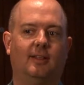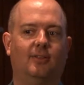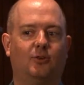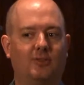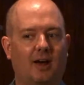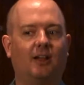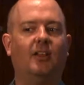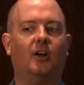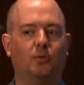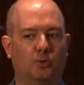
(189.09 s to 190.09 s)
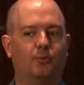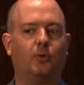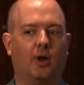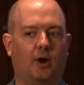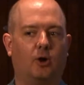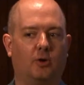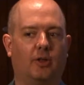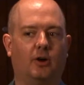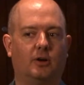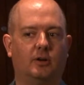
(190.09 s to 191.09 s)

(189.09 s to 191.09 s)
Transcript: there's not a lot of room for error there.